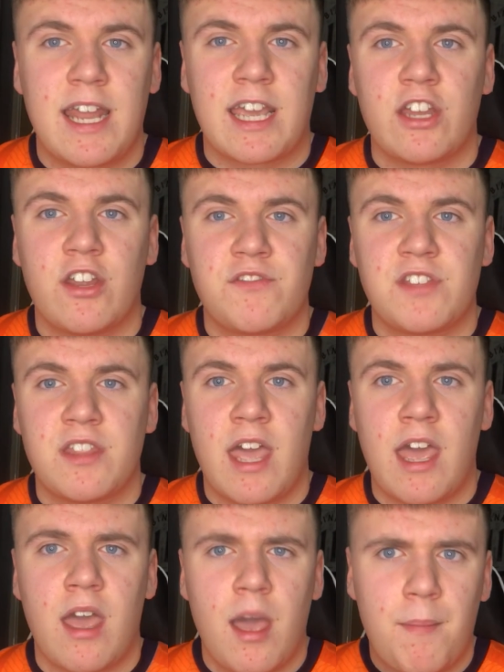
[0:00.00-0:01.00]
and negatives in
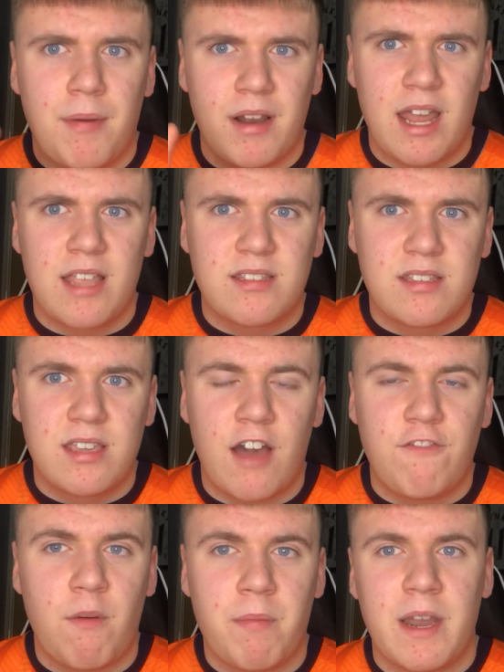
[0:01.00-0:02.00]
there, but let's
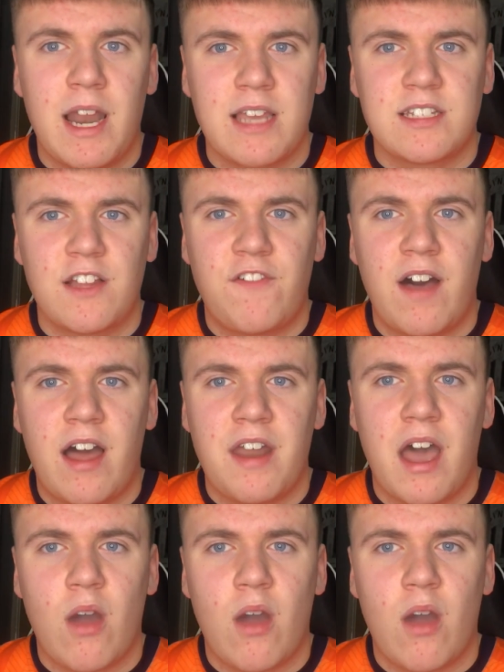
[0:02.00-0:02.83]
hear from the Leicester fan